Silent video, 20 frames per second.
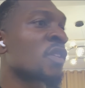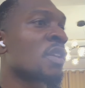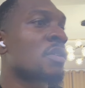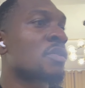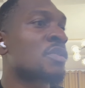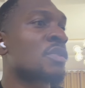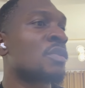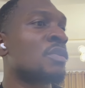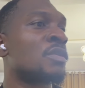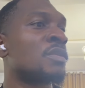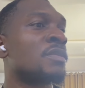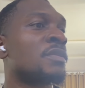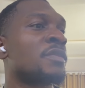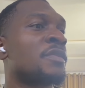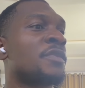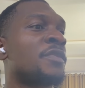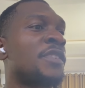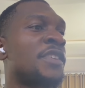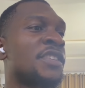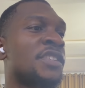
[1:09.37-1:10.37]
so
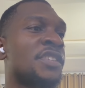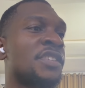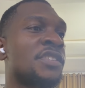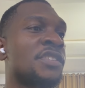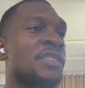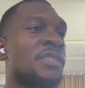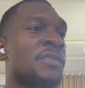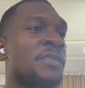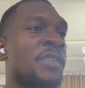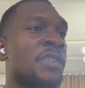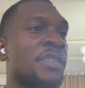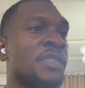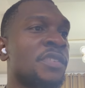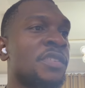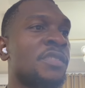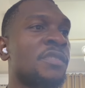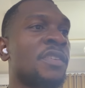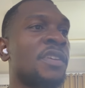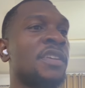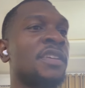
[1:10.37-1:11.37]
first things
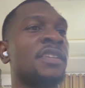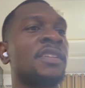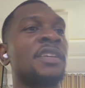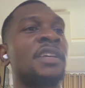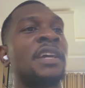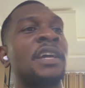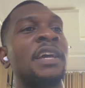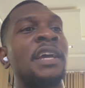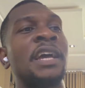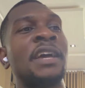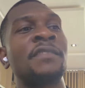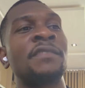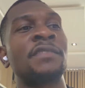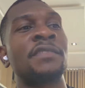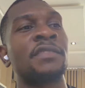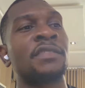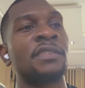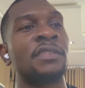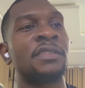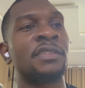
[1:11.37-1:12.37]
first, right? I have
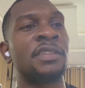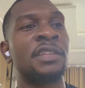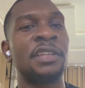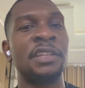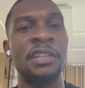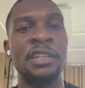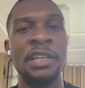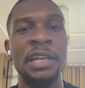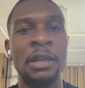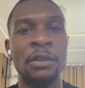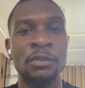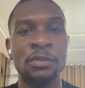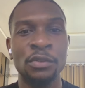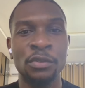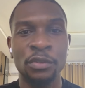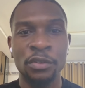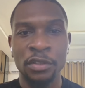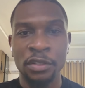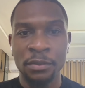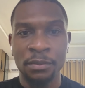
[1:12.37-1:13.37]
a daily
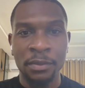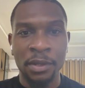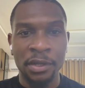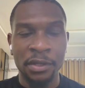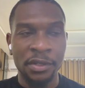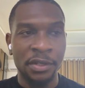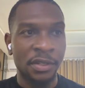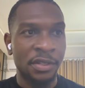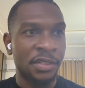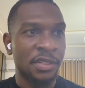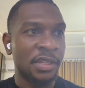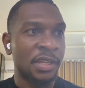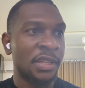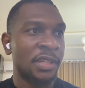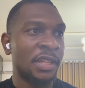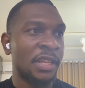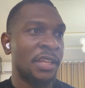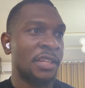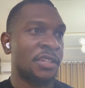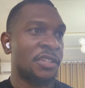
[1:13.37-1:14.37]
outlook on the market, and
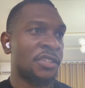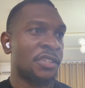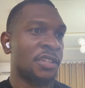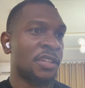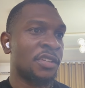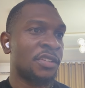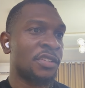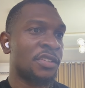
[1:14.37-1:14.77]
I shared